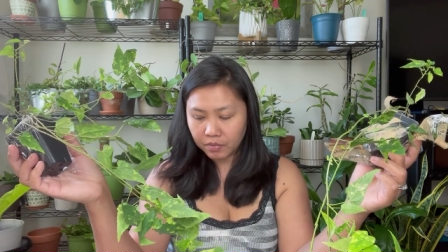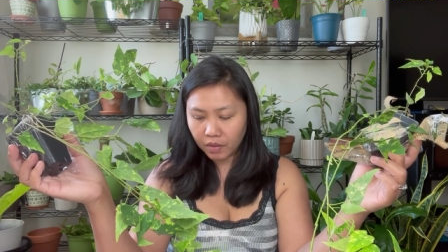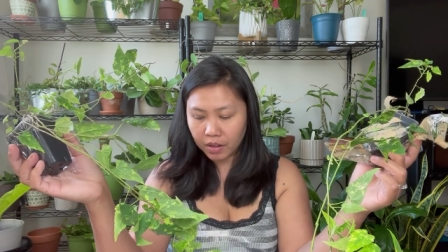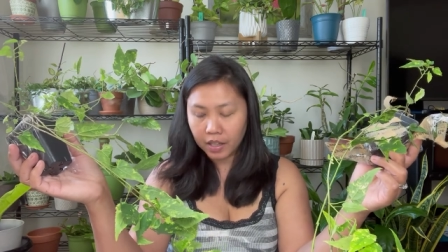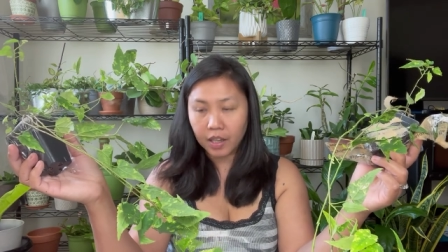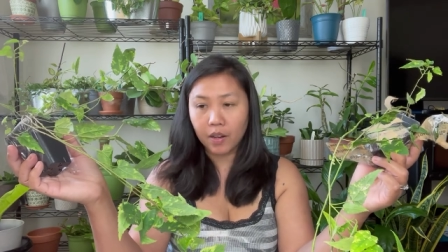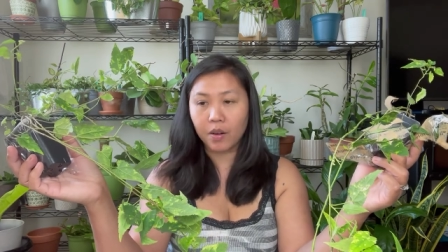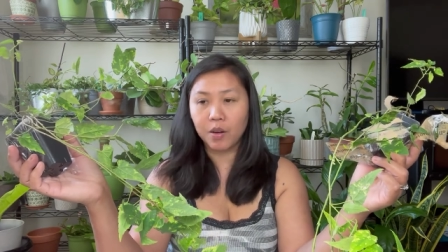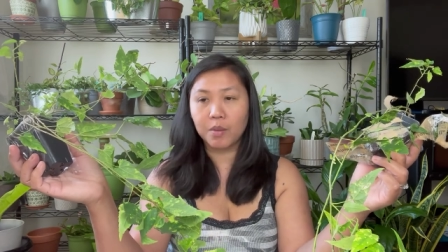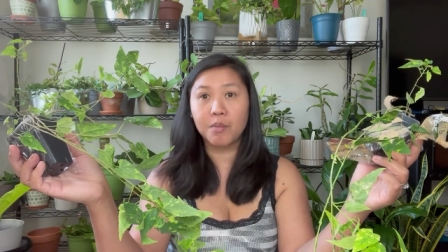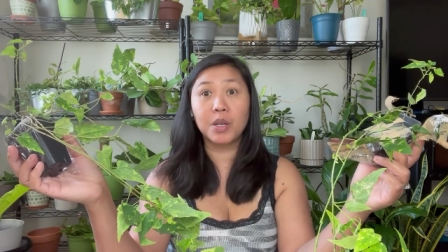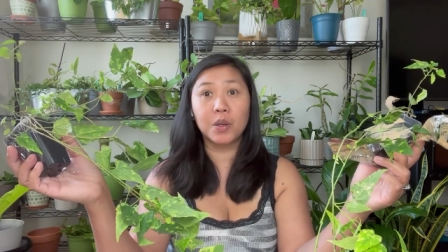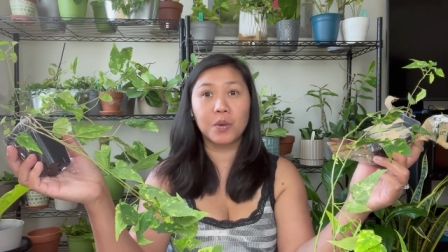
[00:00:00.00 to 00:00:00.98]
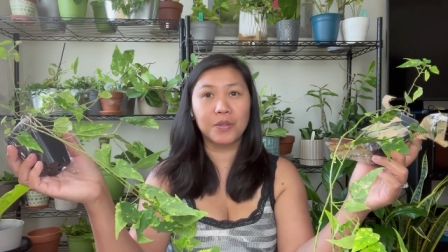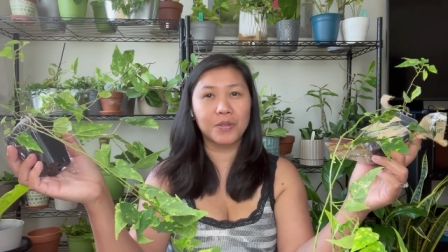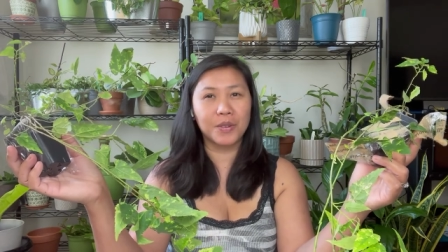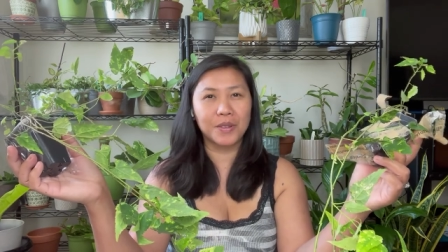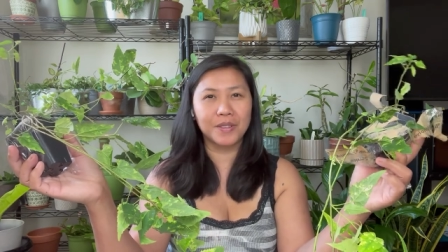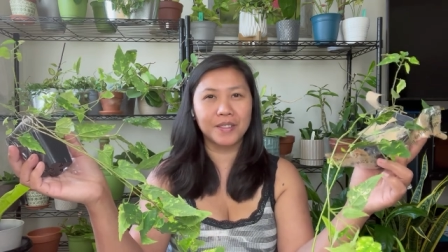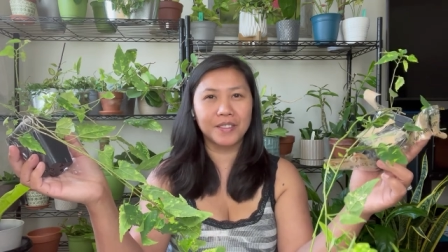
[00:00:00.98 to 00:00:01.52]
they are
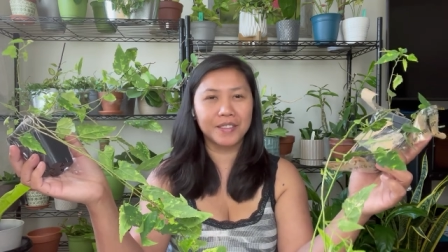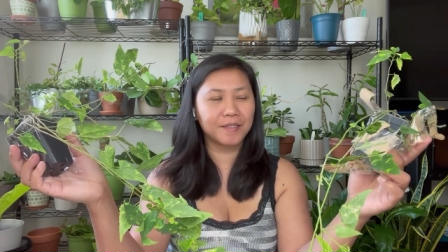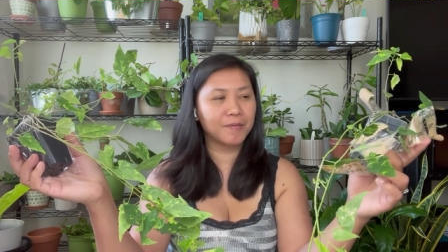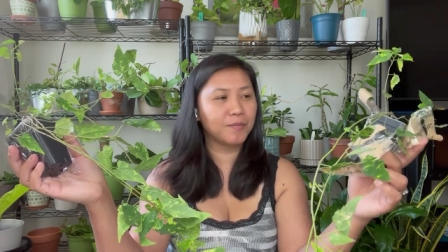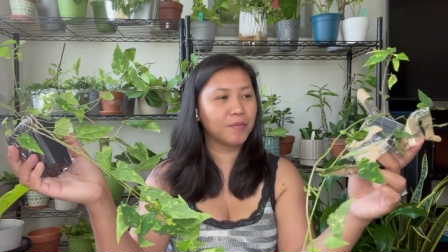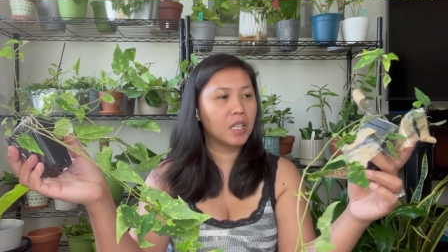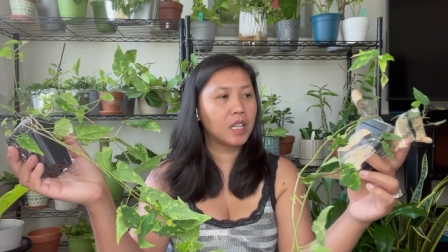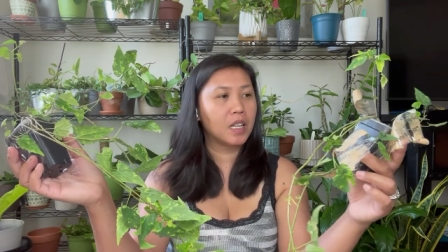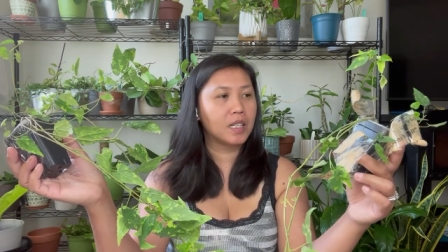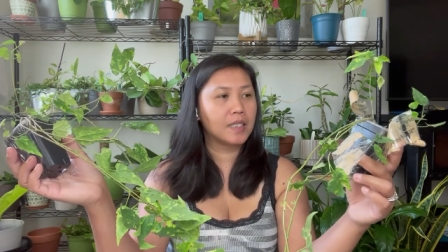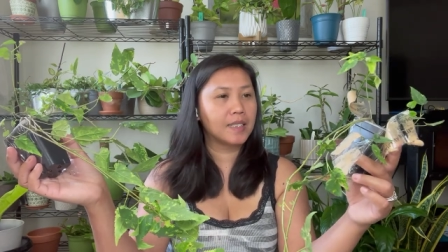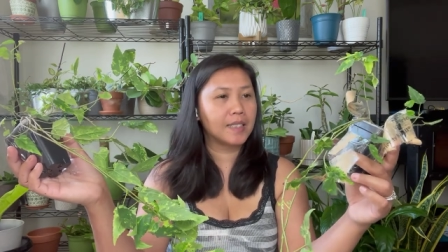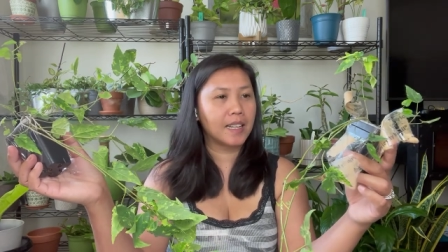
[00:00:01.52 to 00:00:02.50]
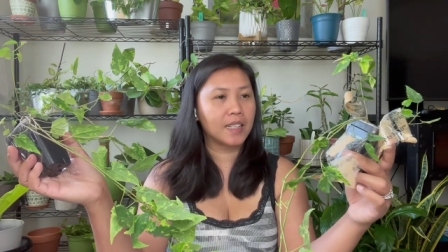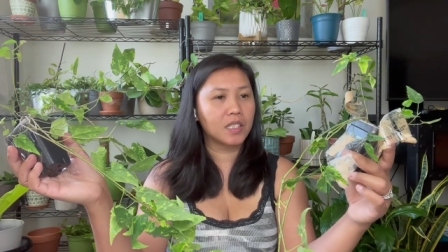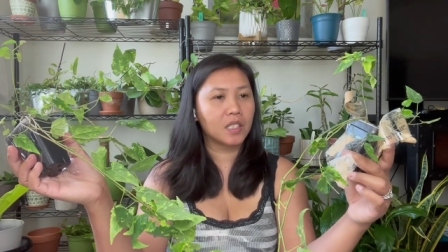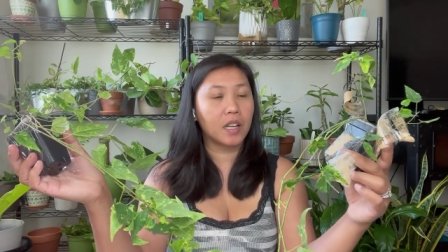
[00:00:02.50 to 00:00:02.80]
beautiful. Yes,